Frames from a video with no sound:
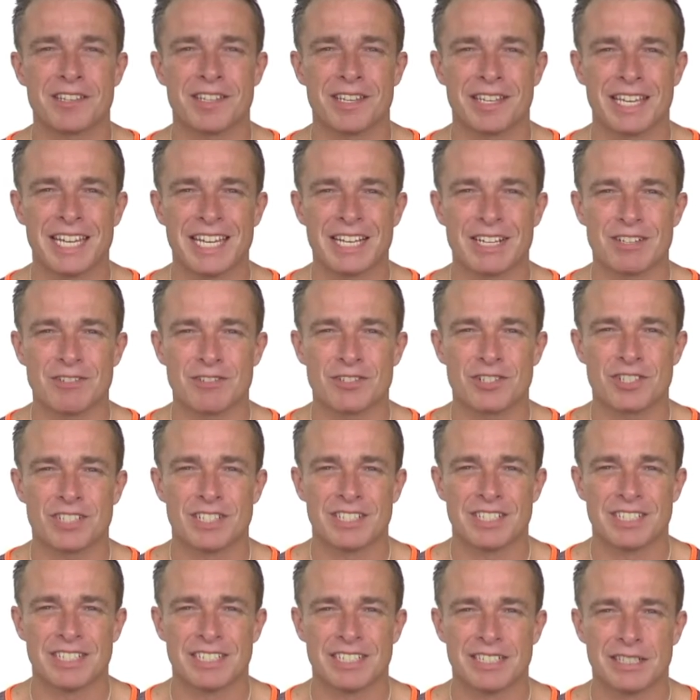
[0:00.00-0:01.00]
couch.
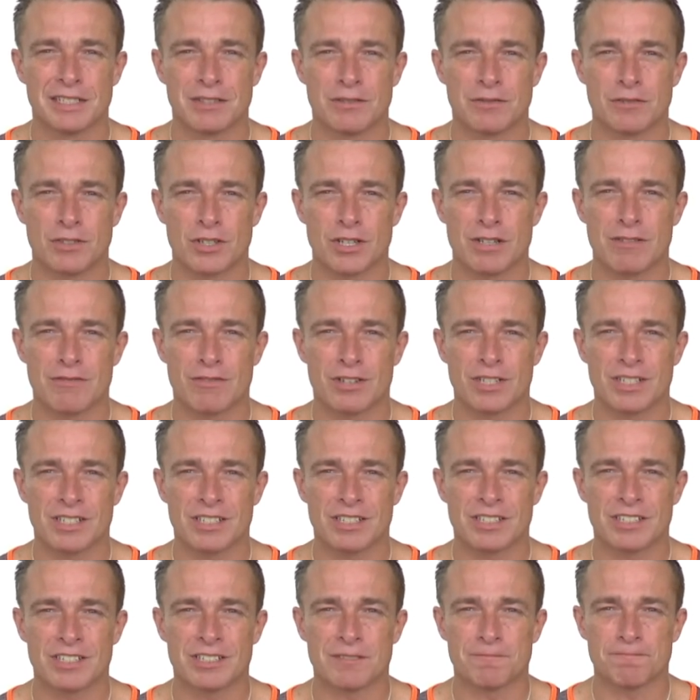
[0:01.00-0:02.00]
Very, very
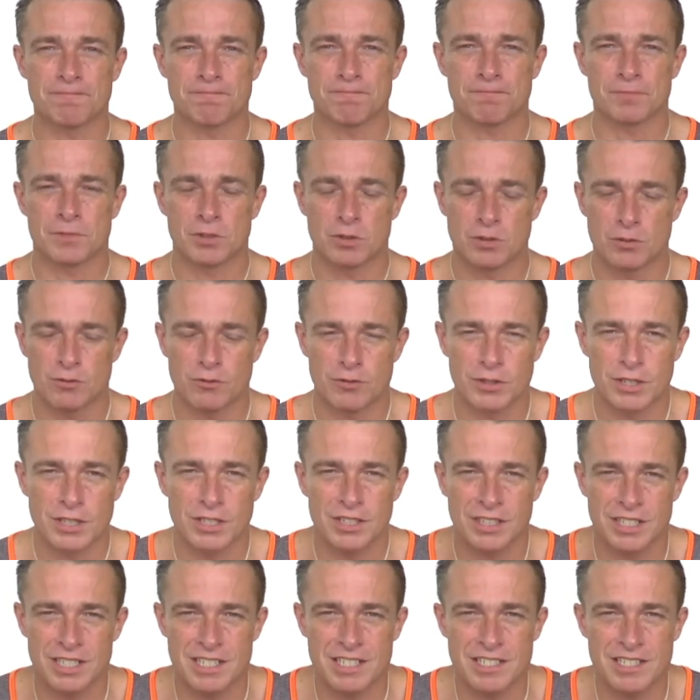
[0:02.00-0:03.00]
good. You'll feel
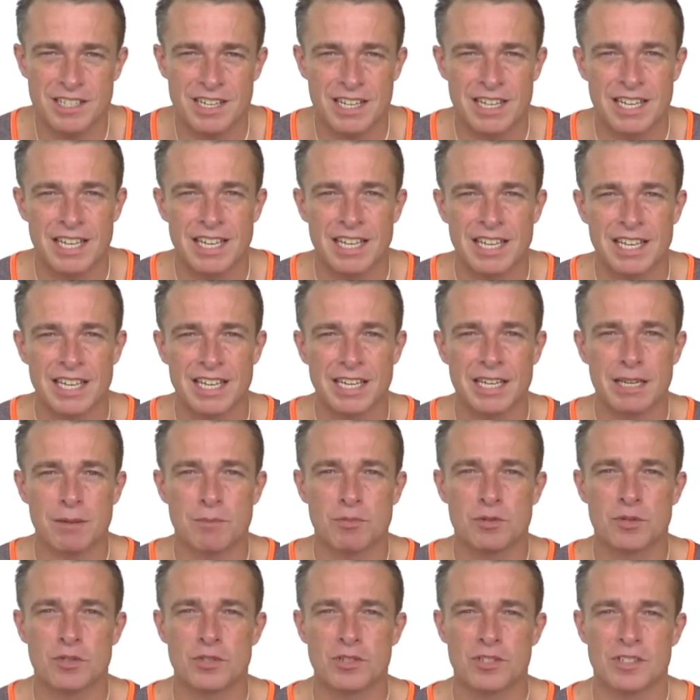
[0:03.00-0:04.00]
these
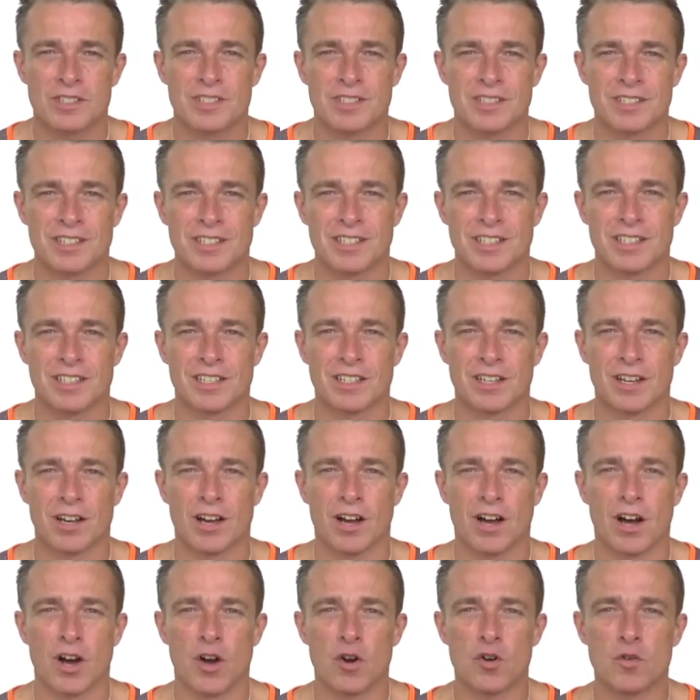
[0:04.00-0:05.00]
hips
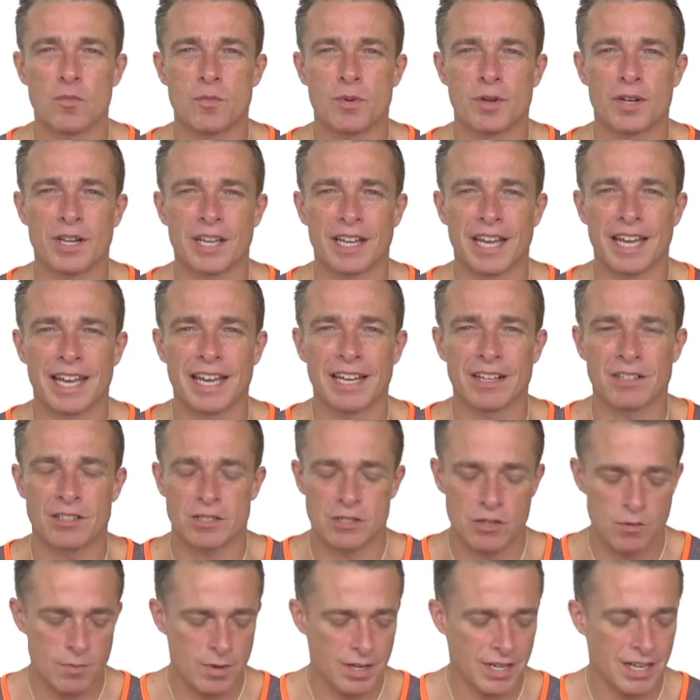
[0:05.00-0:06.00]
opening out. So
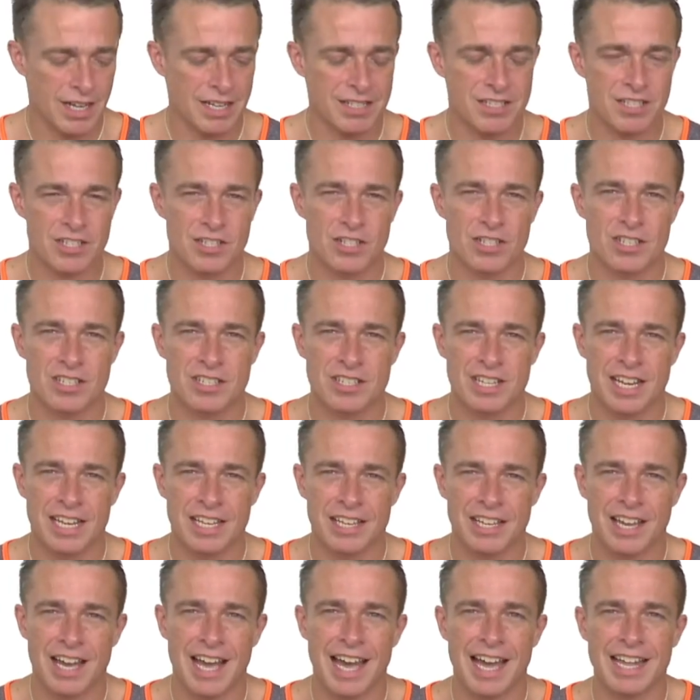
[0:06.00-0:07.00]
you might like to just take
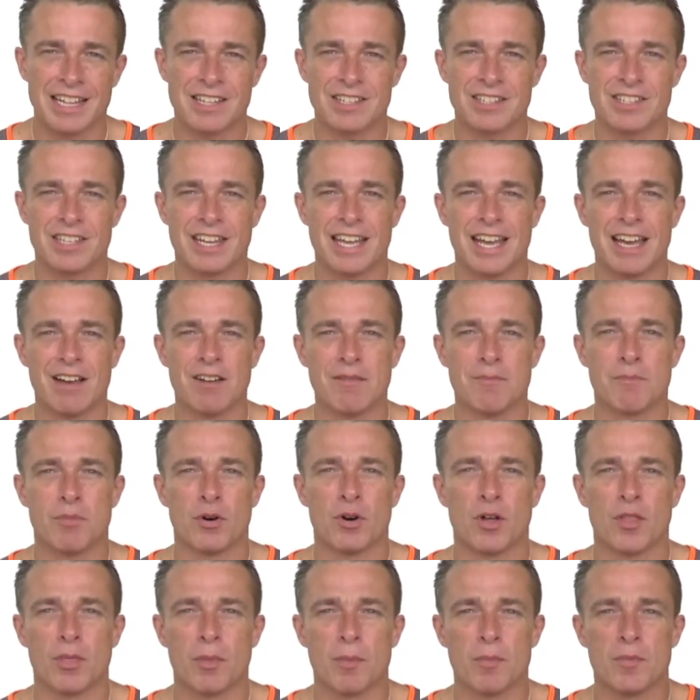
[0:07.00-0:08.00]
your hands now and
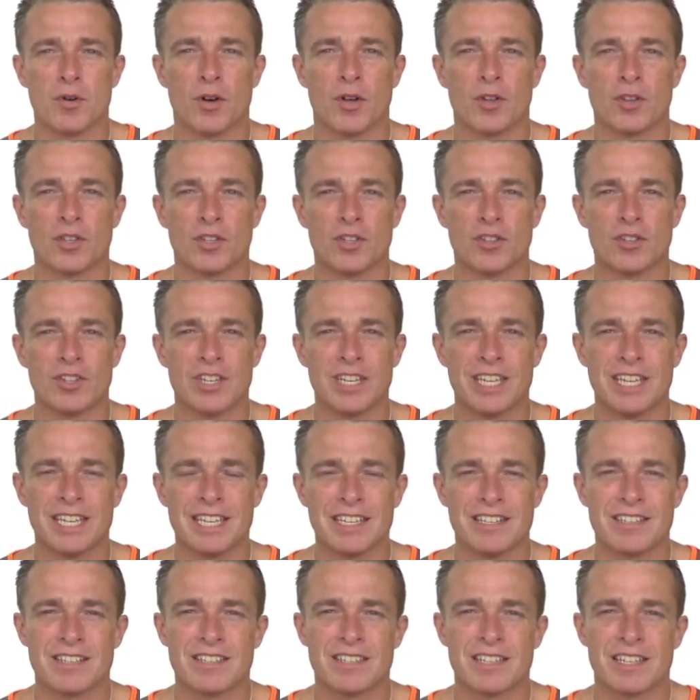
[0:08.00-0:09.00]
pop them on your
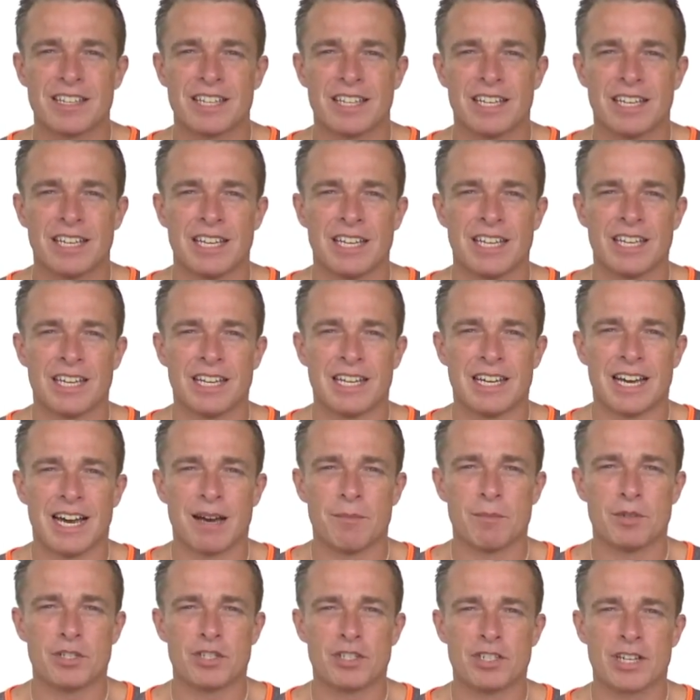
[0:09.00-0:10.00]
knees, and
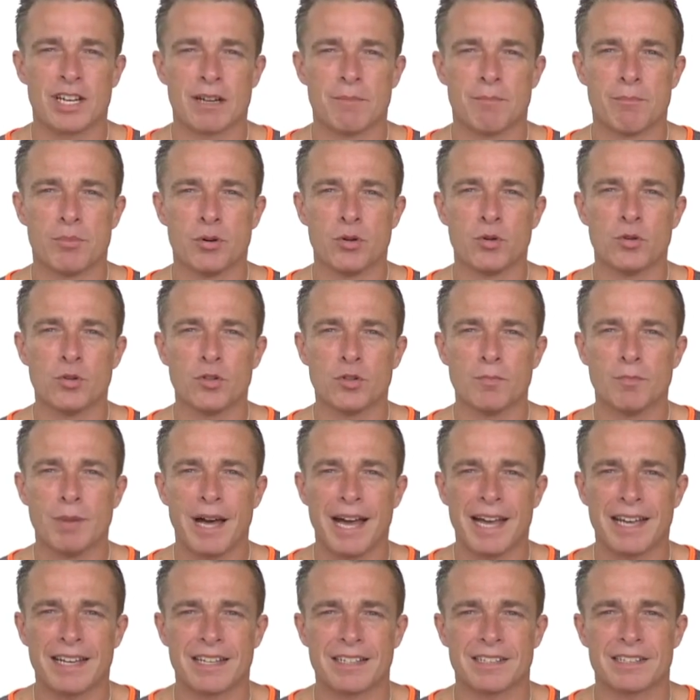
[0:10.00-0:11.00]
we're just going to pull
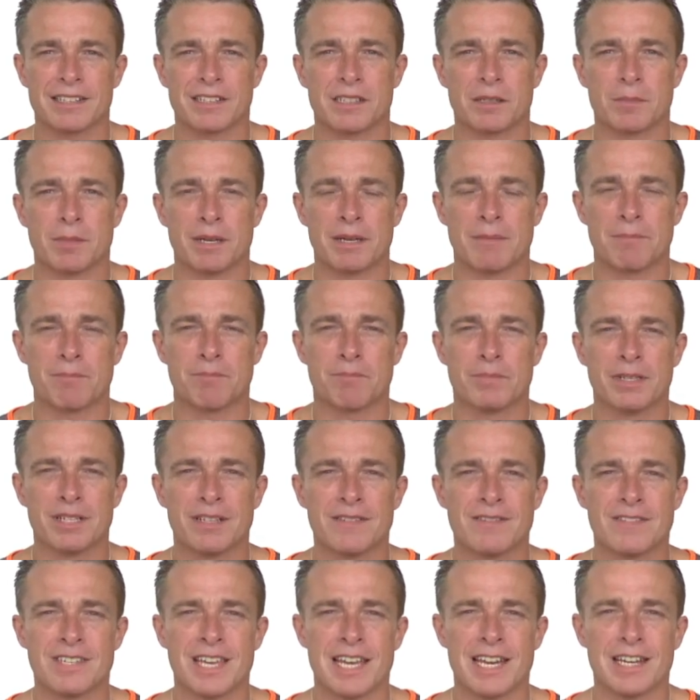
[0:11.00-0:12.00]
back a little bit. Bit
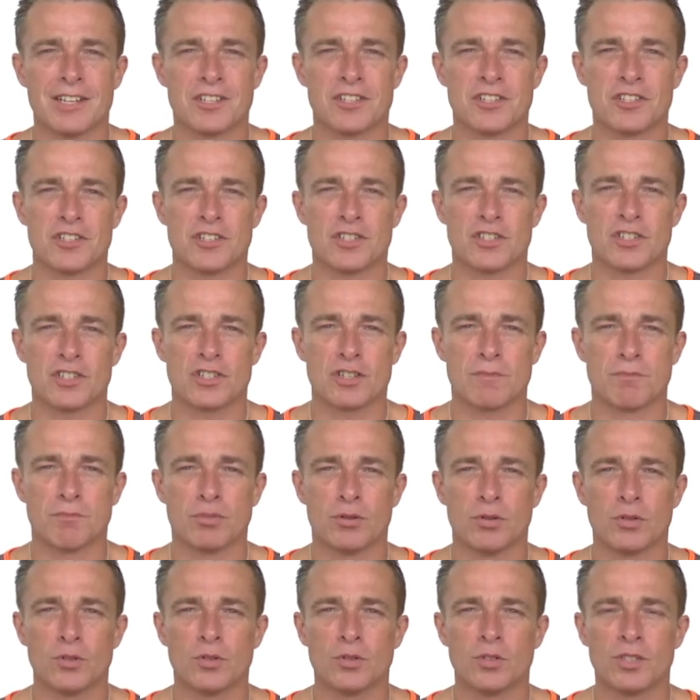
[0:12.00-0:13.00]
of tension just to
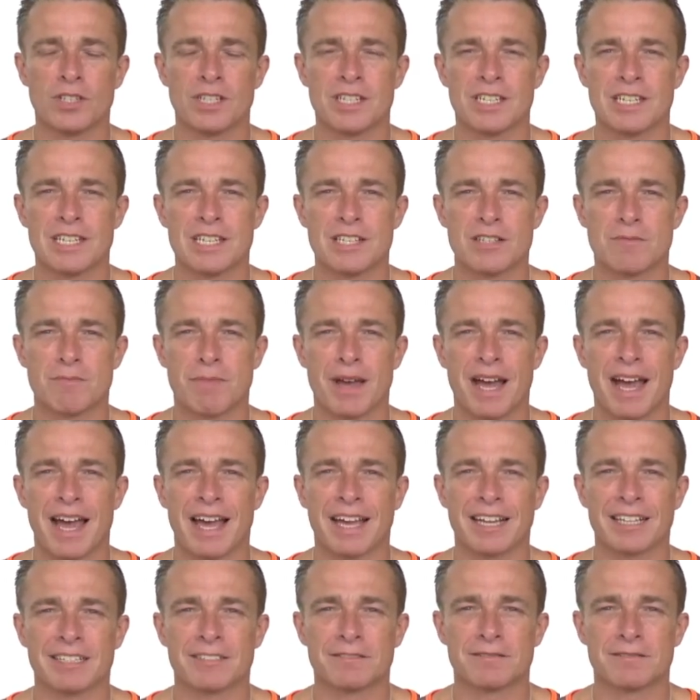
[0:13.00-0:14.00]
pull the knees back,